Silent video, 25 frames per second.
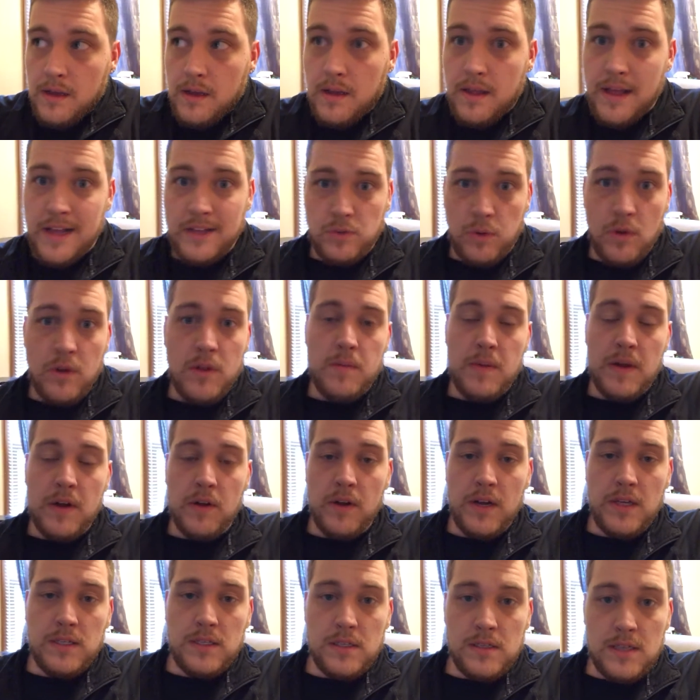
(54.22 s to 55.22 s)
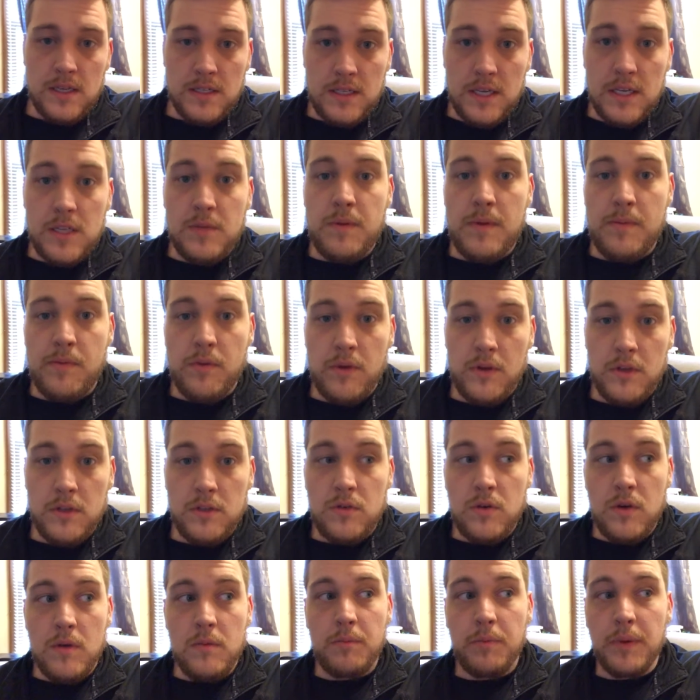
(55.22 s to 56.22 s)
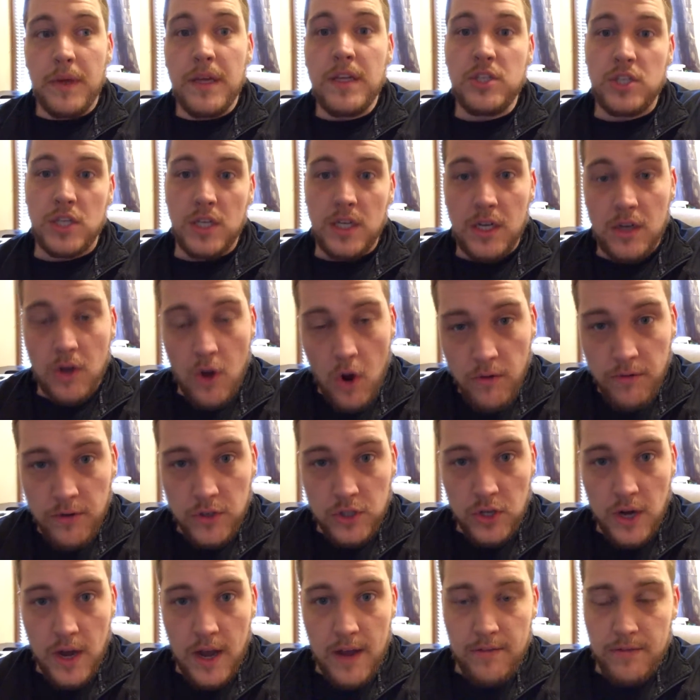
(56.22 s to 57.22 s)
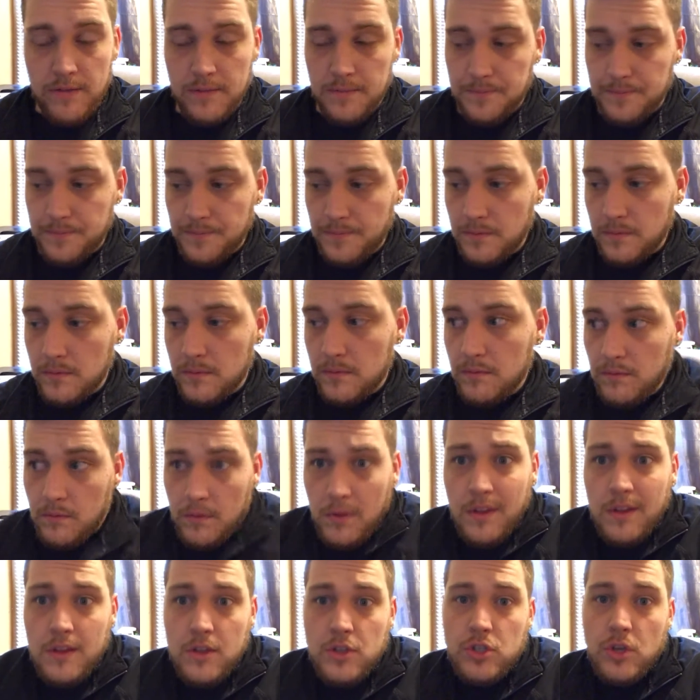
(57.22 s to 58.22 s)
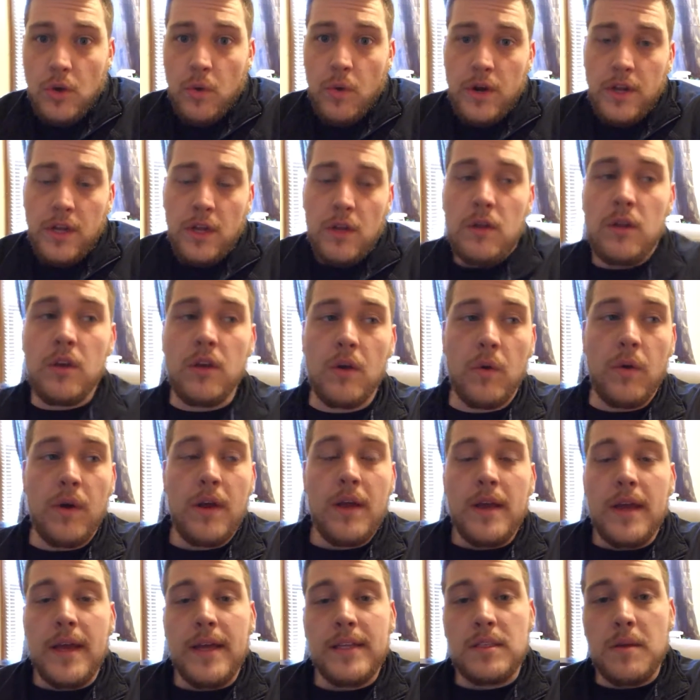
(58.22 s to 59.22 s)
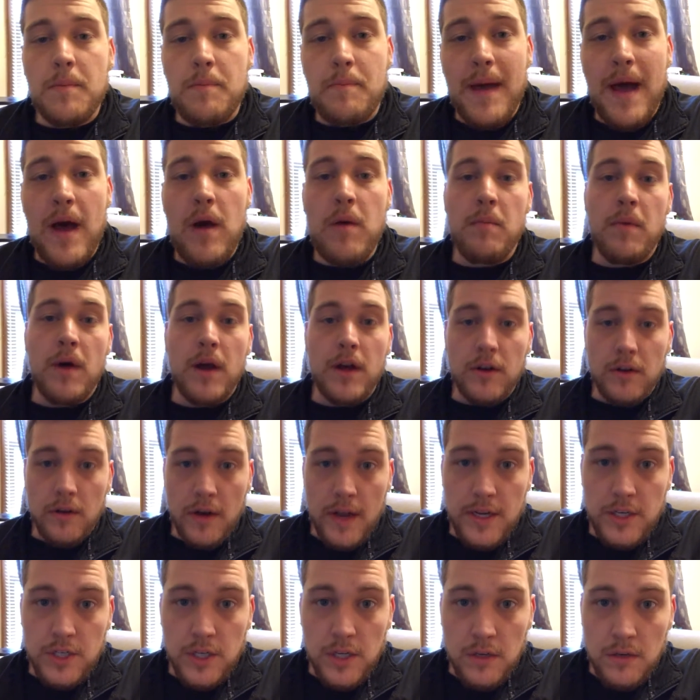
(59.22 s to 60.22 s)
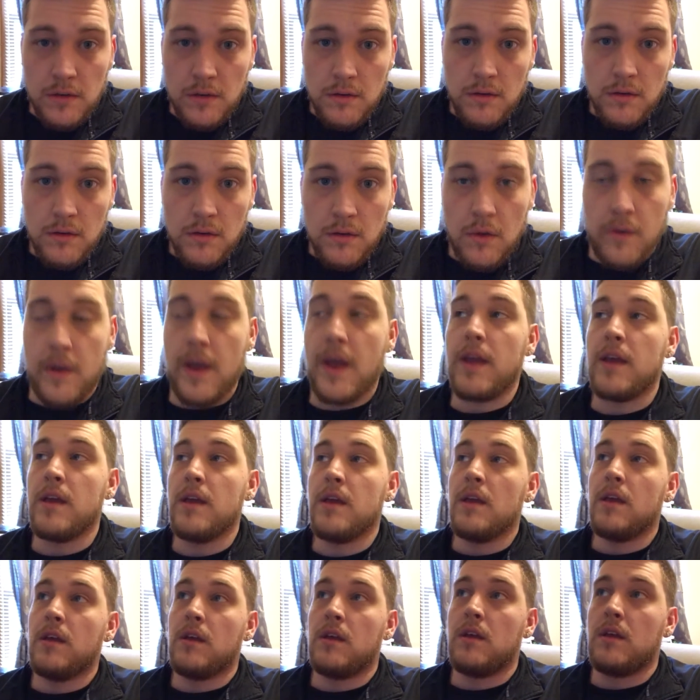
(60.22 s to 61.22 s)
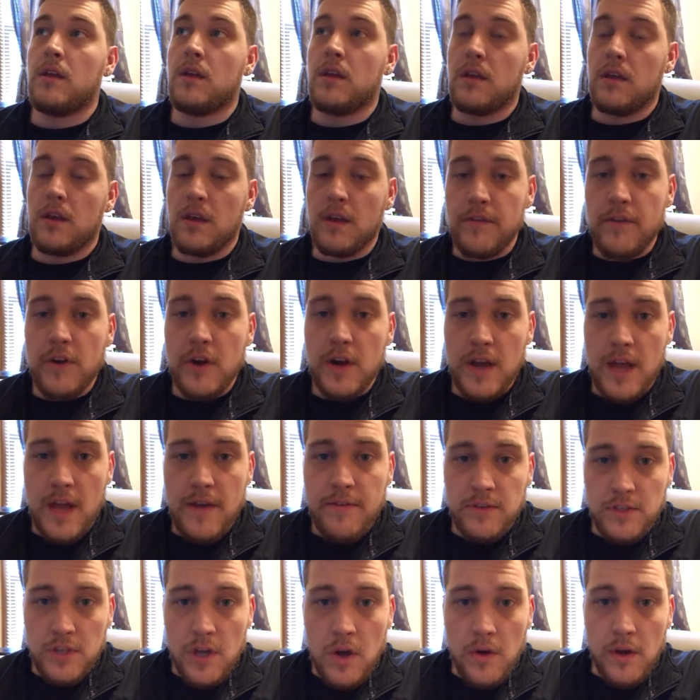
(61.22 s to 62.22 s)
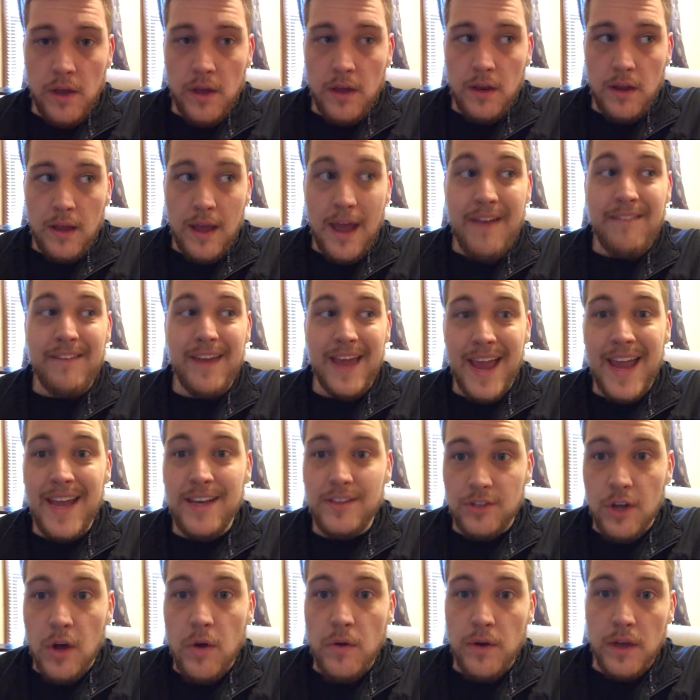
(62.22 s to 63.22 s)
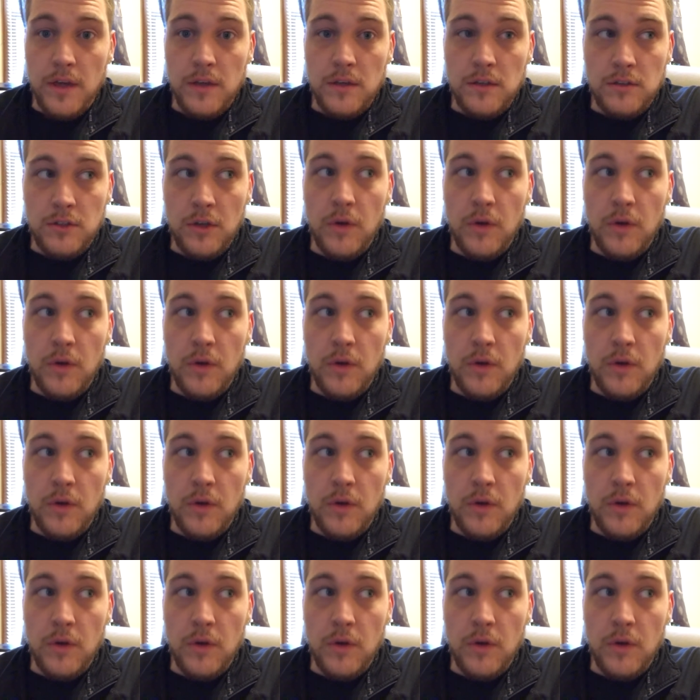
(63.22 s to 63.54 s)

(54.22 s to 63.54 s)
And that's one of the big reasons that sends people into a binge eating overdrive. So what do? It's about moderation, okay? If you're going to have a donut, have a donut.